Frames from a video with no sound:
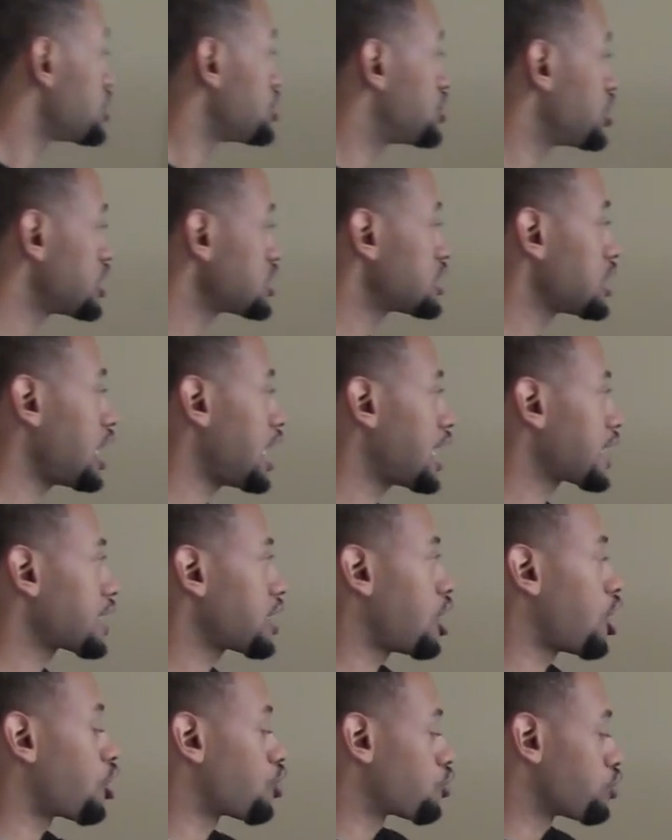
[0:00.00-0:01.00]
Just
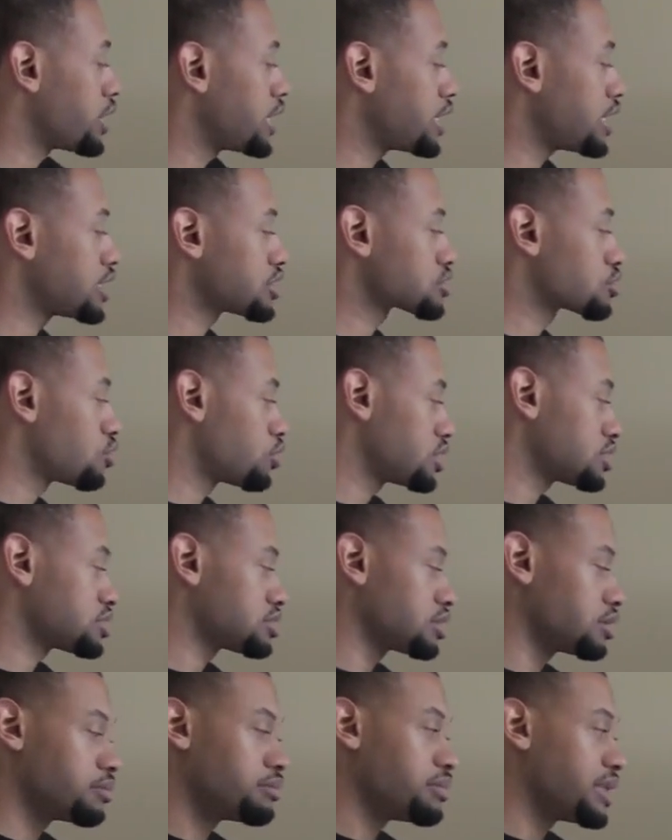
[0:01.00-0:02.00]
like a REIT is going
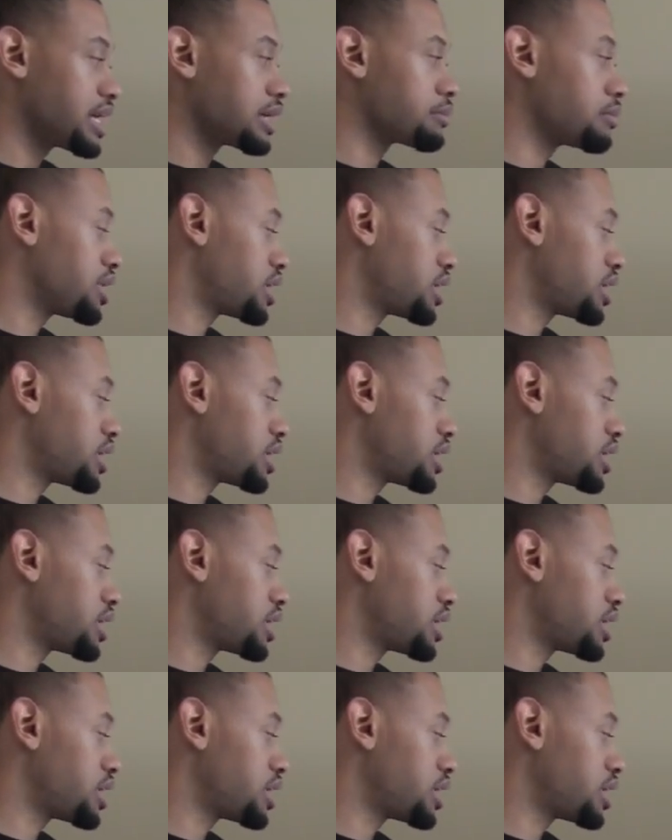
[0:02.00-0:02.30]
to make